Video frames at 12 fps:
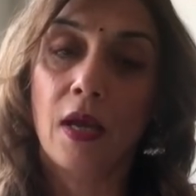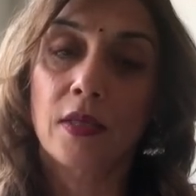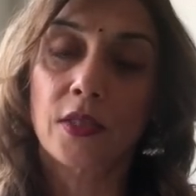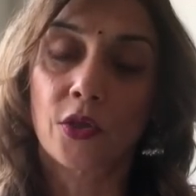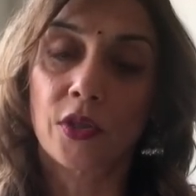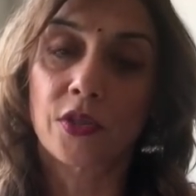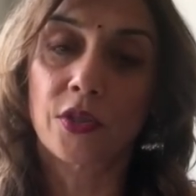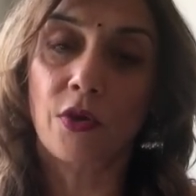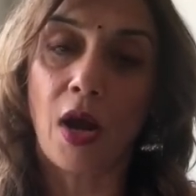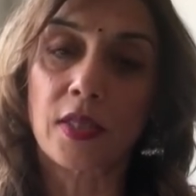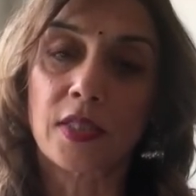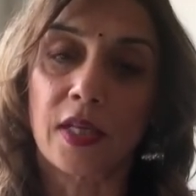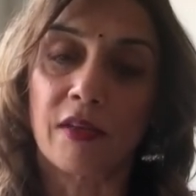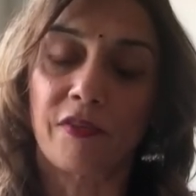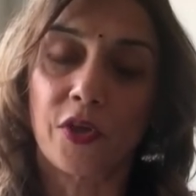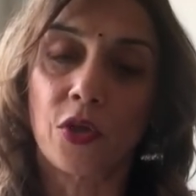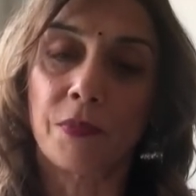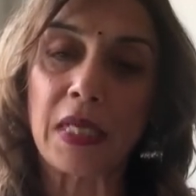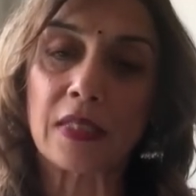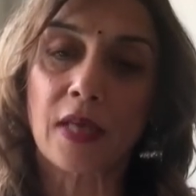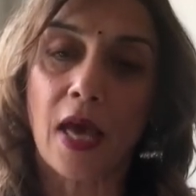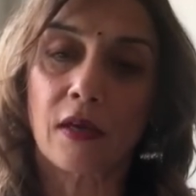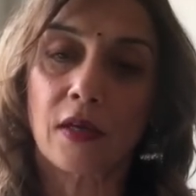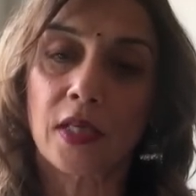It's a good transit for you, being
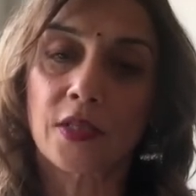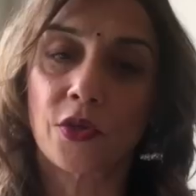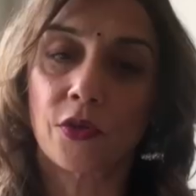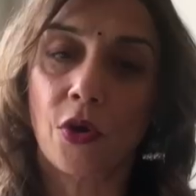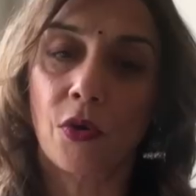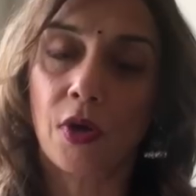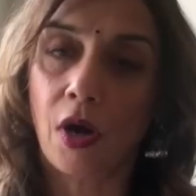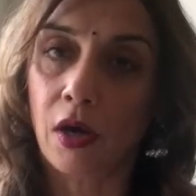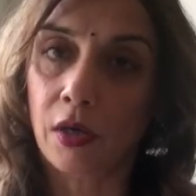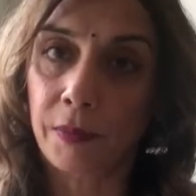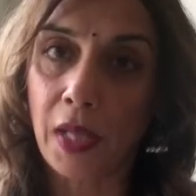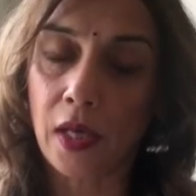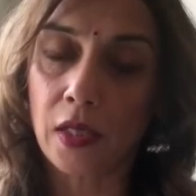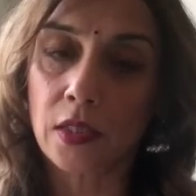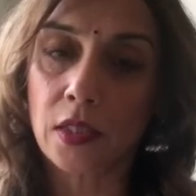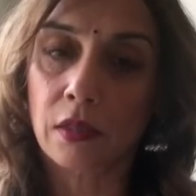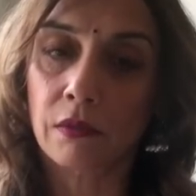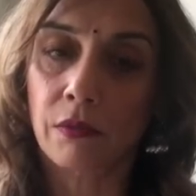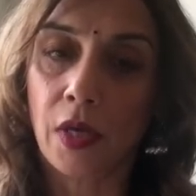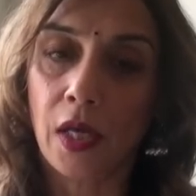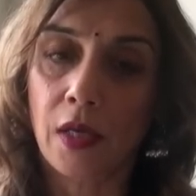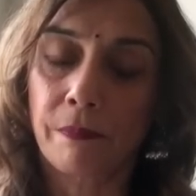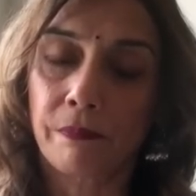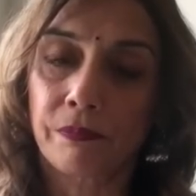Saturn is your yoke guard planet,
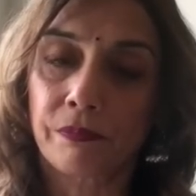right?